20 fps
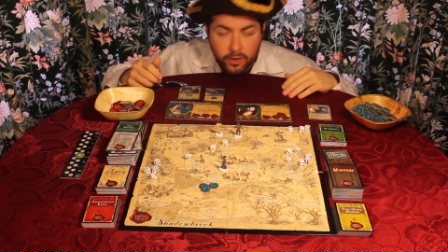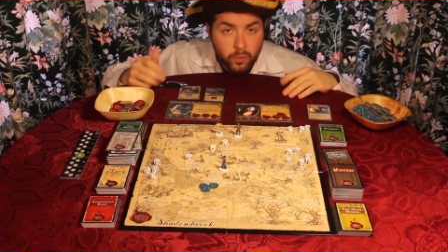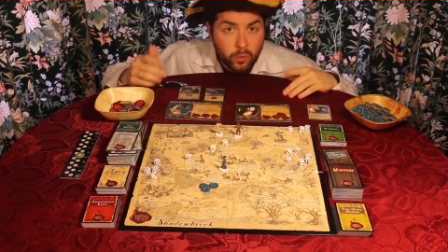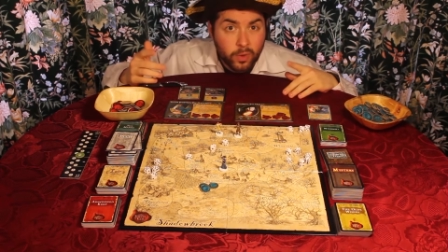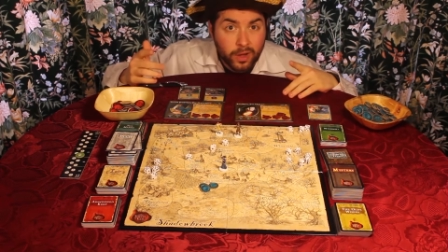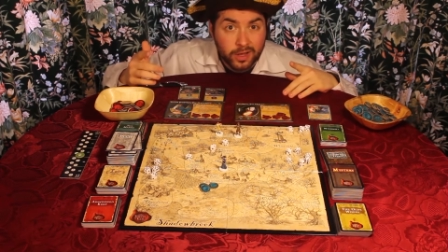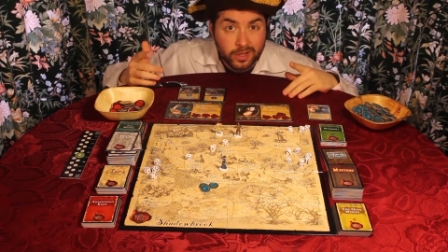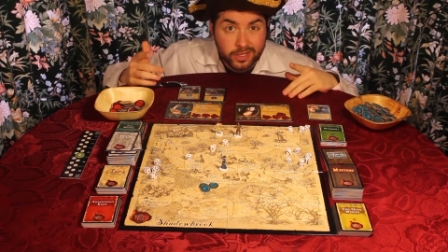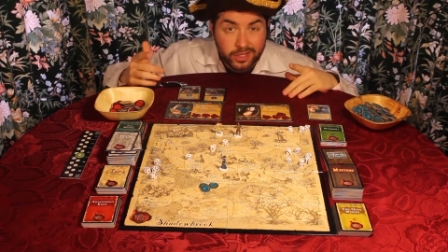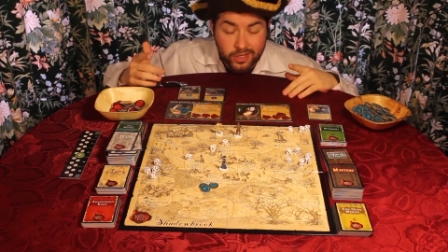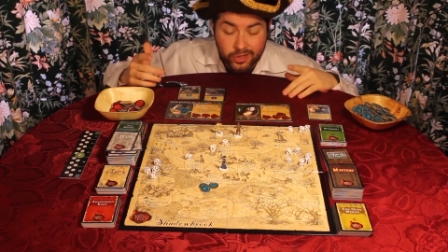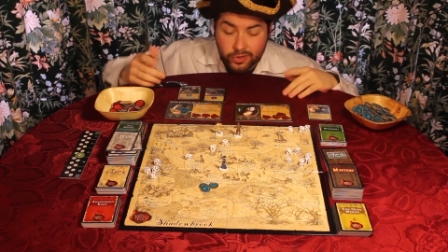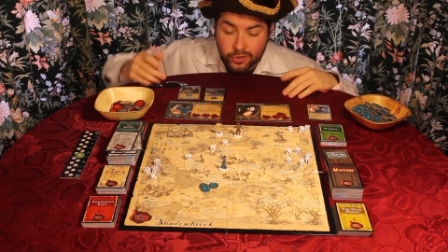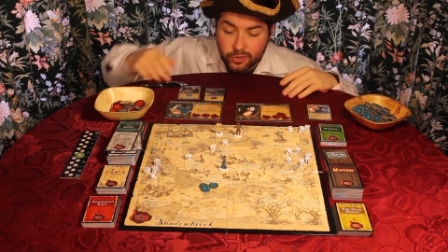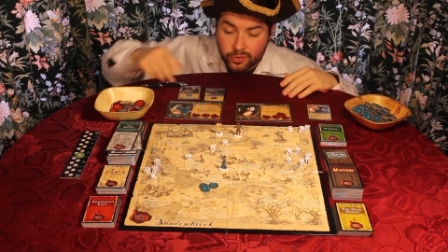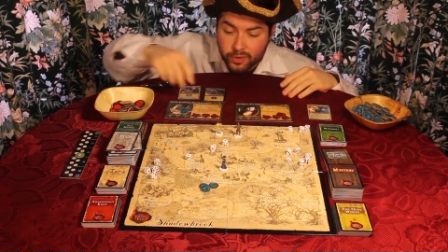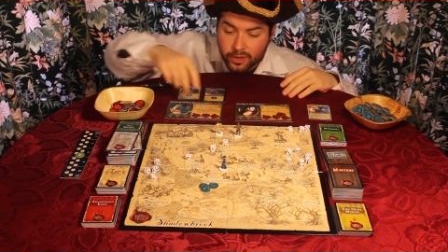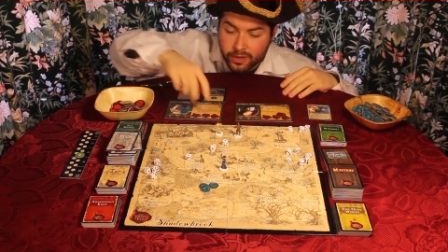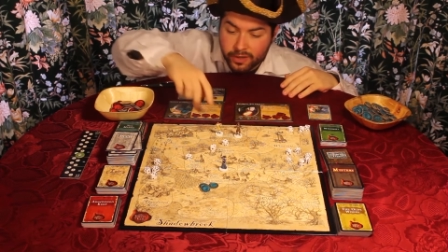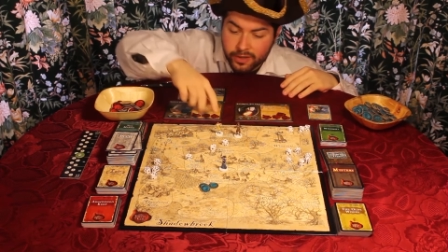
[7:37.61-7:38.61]
while
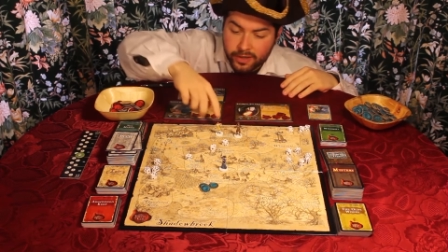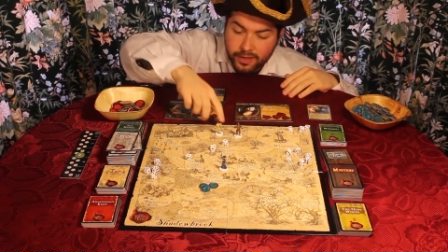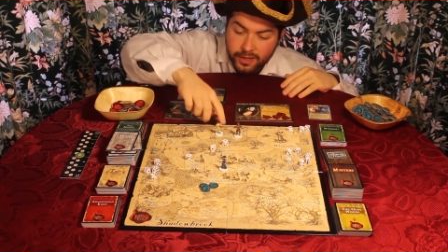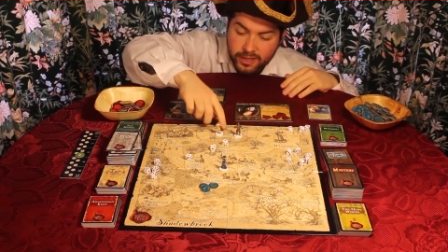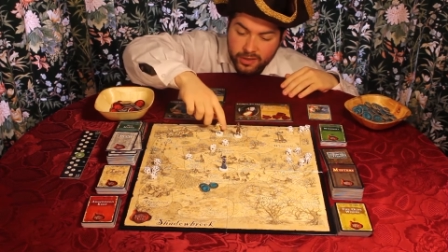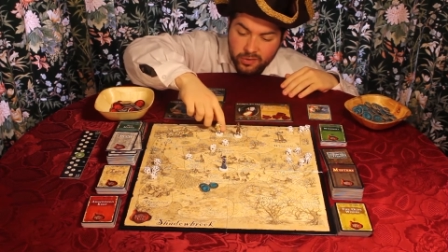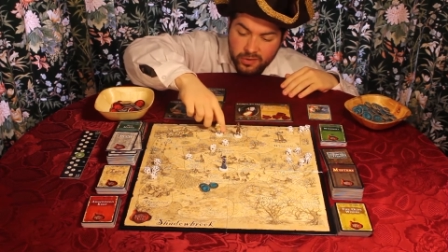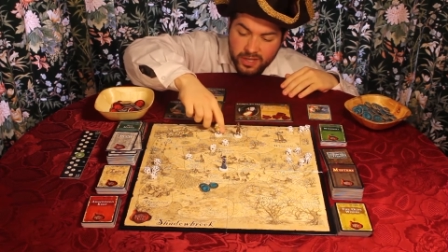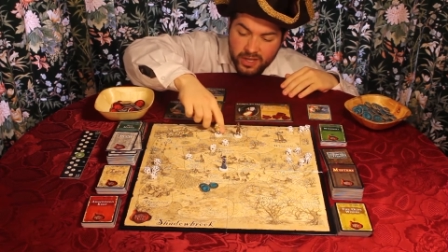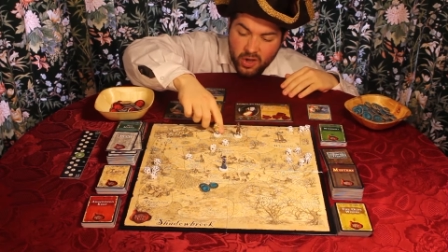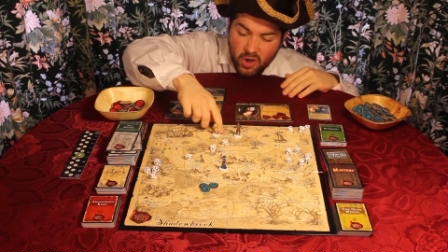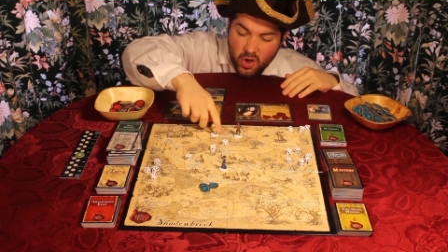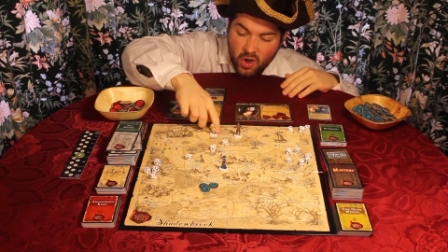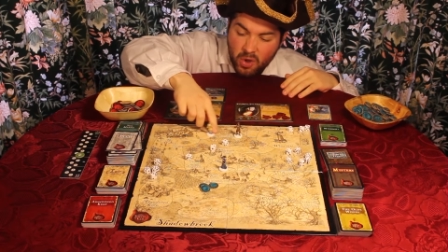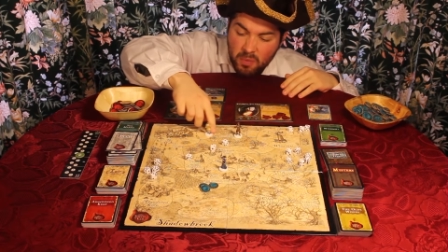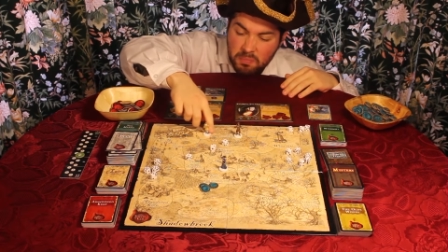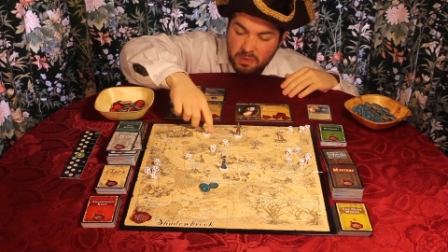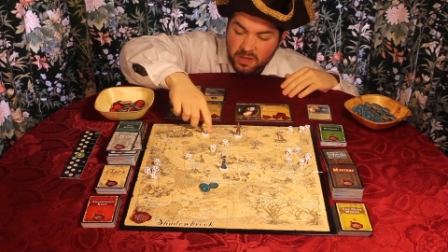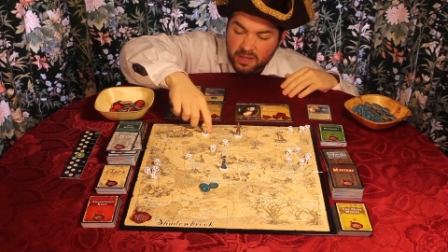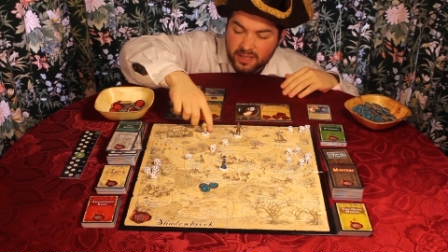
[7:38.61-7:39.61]
you can only
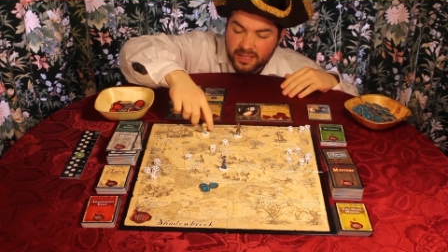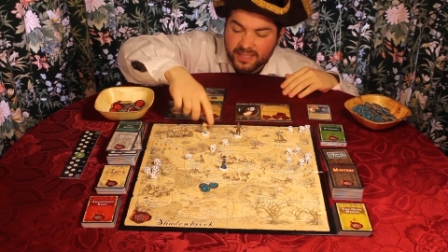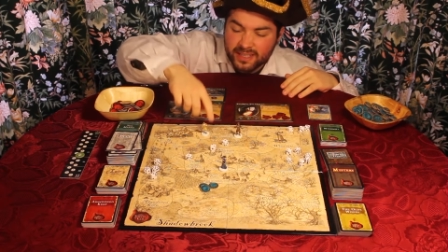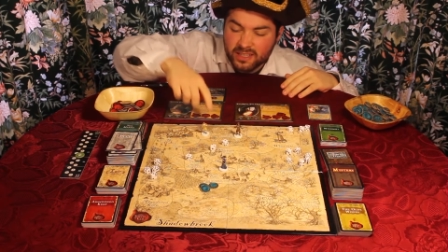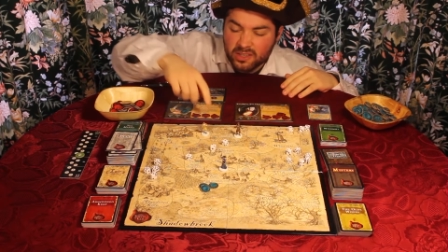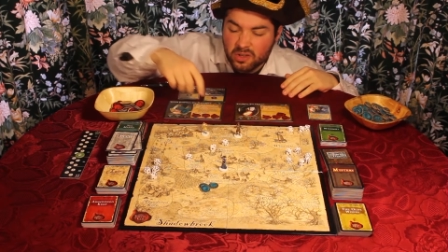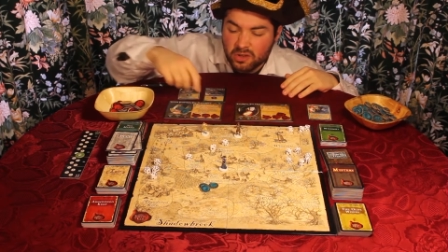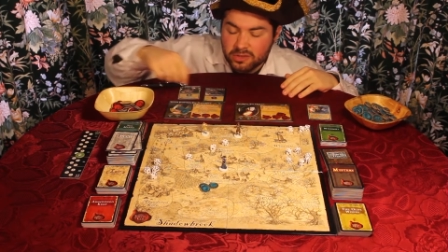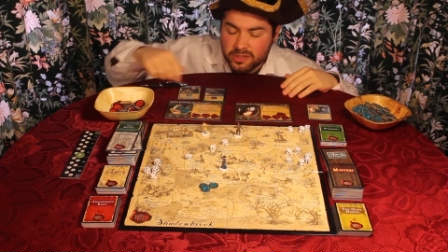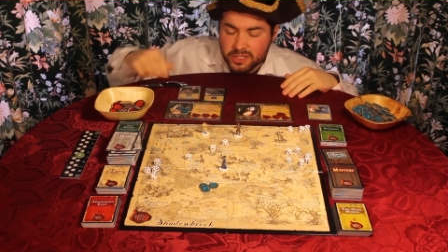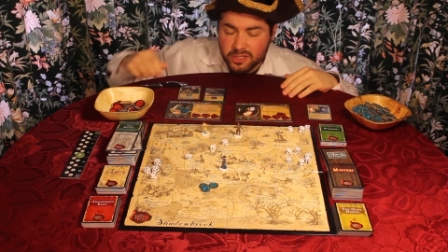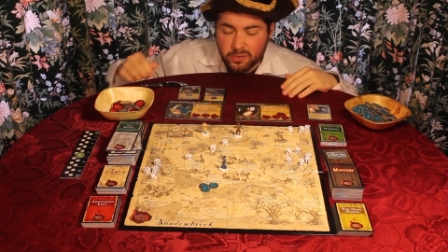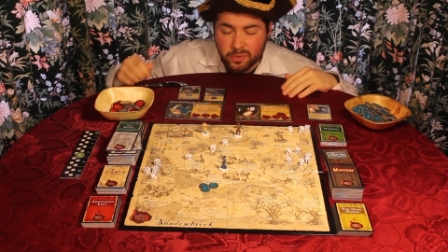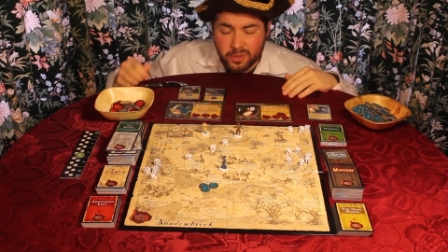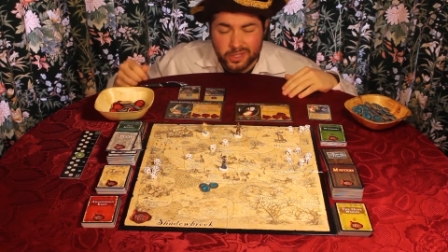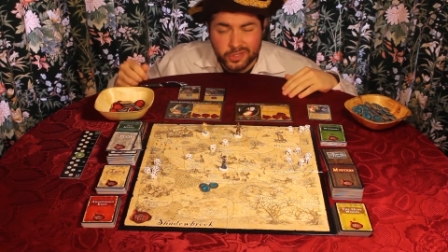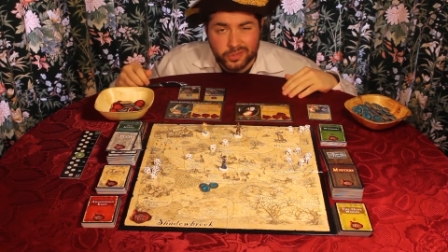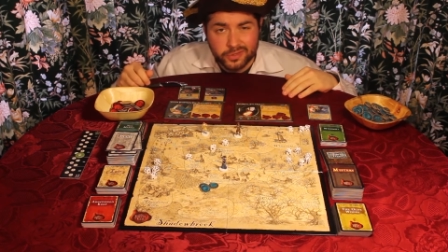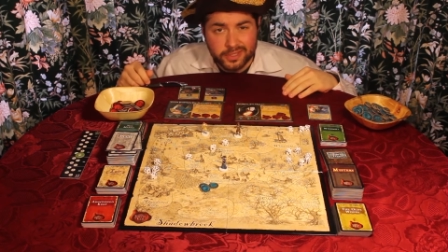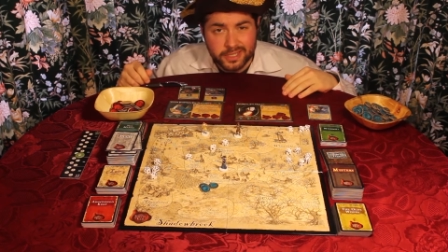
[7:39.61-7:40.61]
hobble an inconsequential